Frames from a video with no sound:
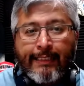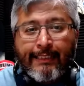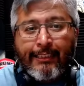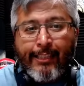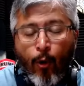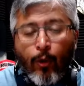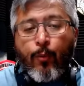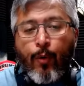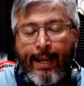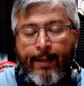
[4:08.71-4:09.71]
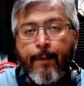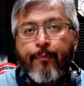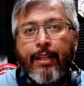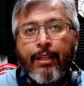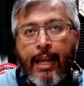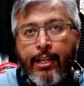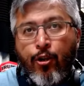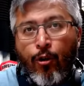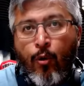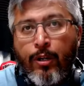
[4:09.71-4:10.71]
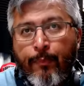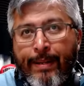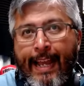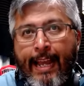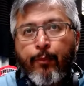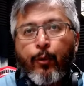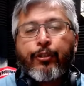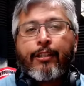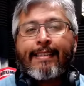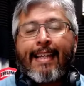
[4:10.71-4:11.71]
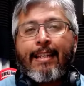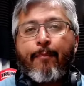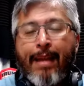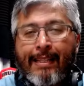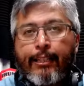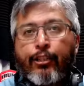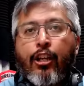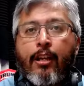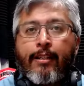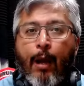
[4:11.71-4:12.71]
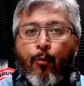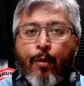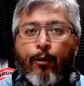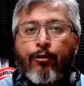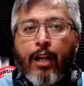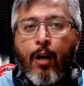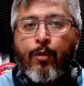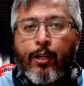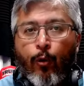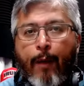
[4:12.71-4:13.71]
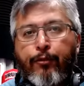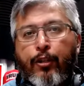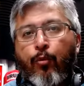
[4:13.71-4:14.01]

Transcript: This is the only way that you're going to be able to send the message that we are done with corruption.